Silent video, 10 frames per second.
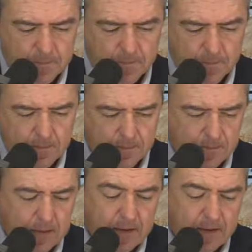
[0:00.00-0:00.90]
The
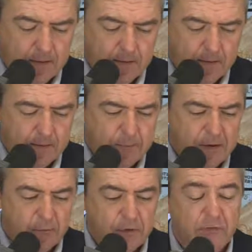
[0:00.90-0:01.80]

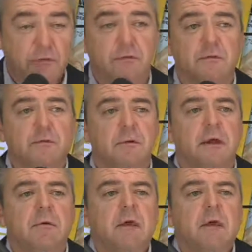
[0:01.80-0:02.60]
amount of resources we have.